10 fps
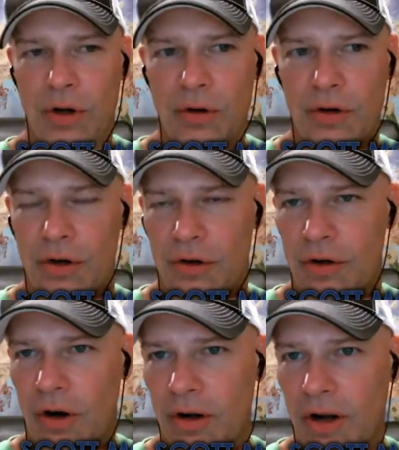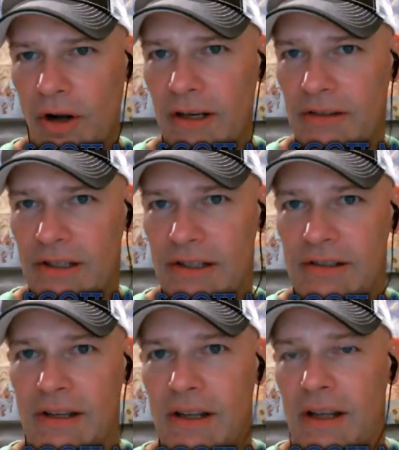your target audience is.
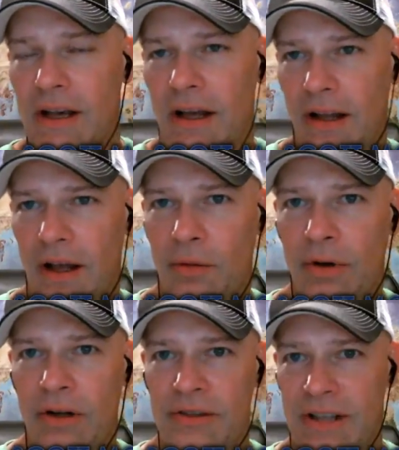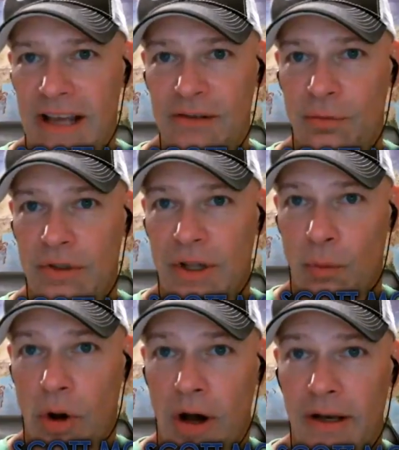A lot of readers, that's what they
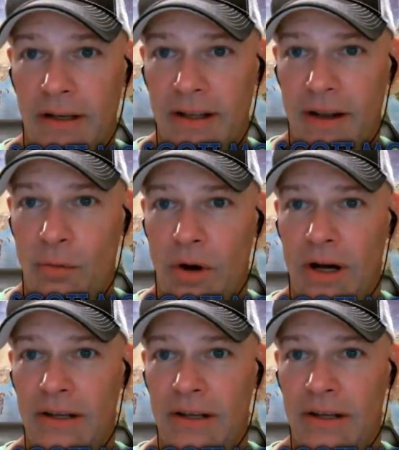want. They want